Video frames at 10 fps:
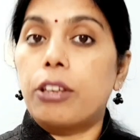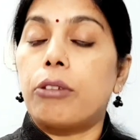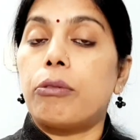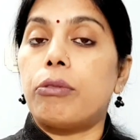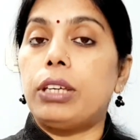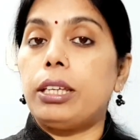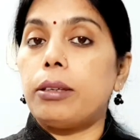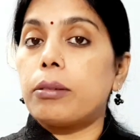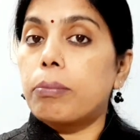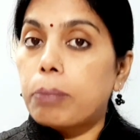we
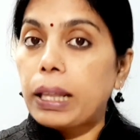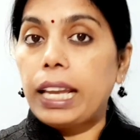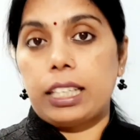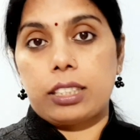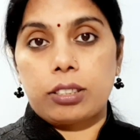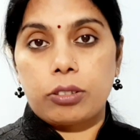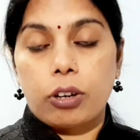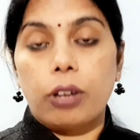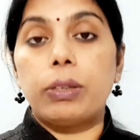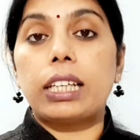place
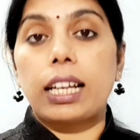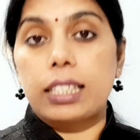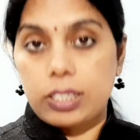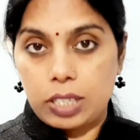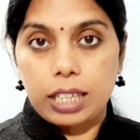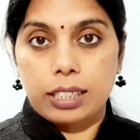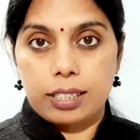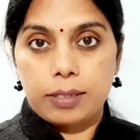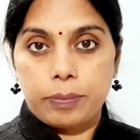or we construct